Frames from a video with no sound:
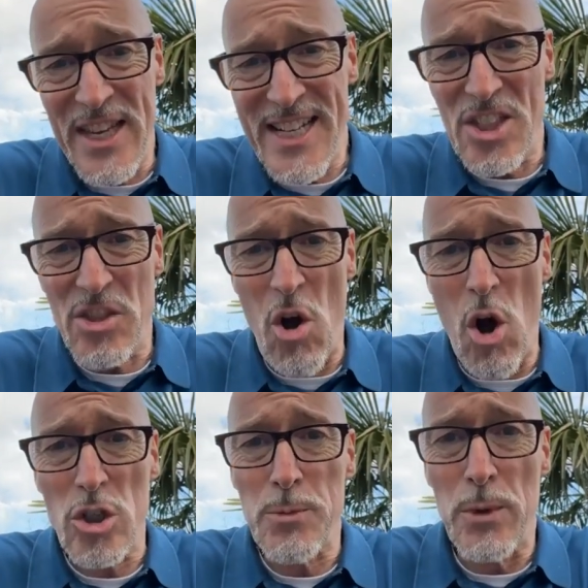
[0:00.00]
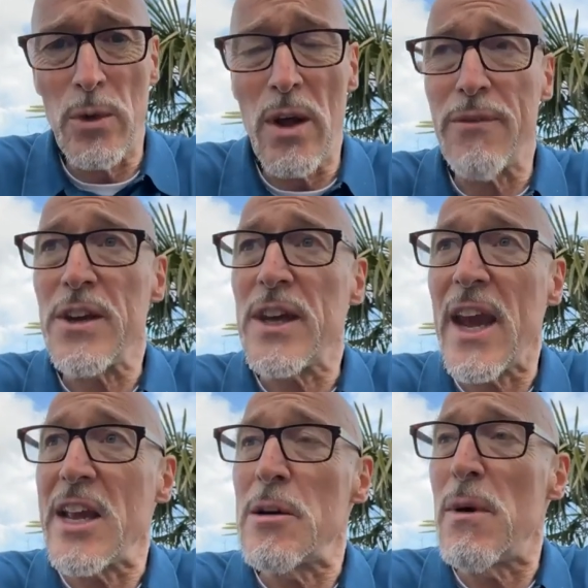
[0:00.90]
this gospel of the
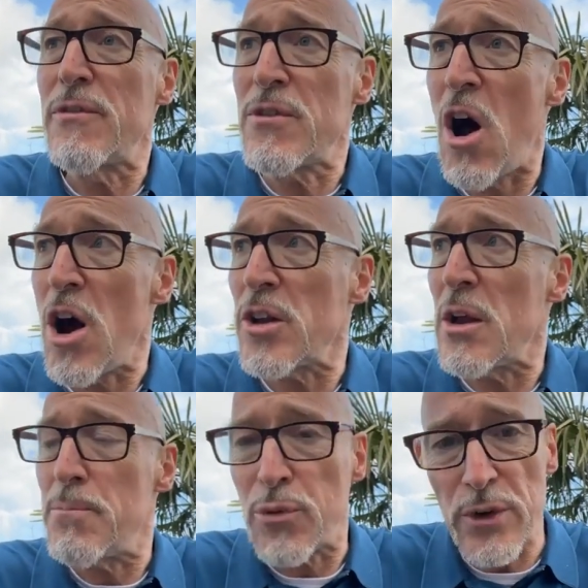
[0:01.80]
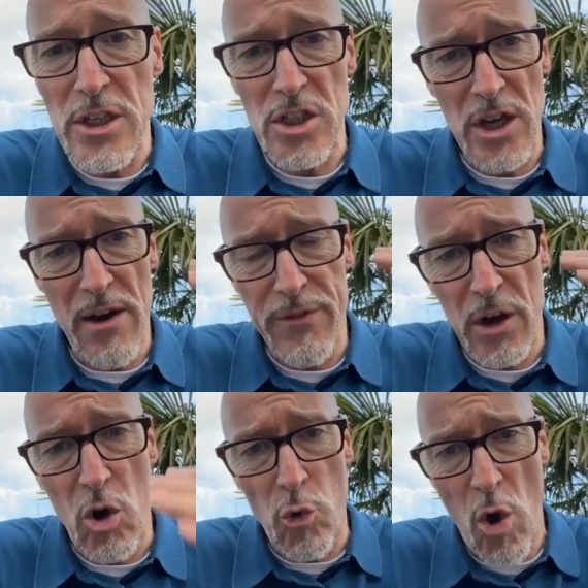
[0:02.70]
kingdom of God, the preaching
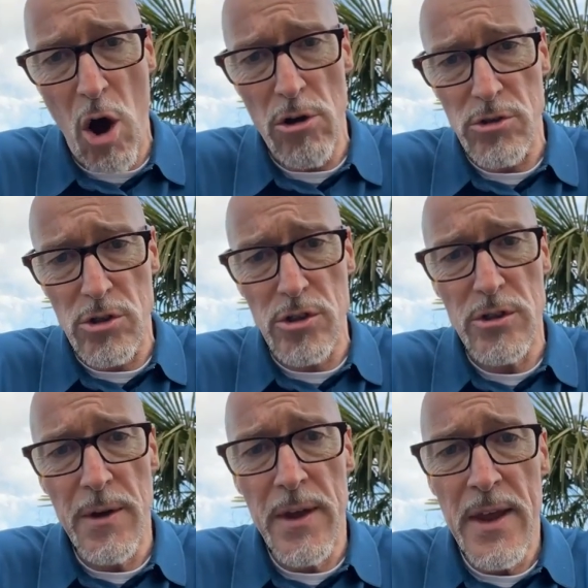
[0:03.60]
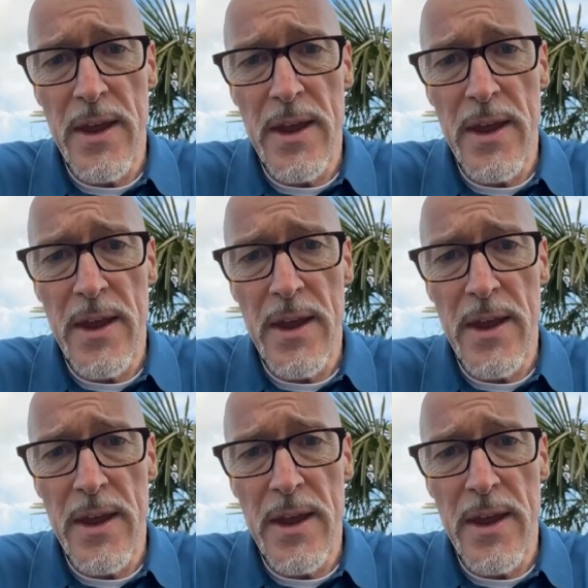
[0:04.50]
of the cross,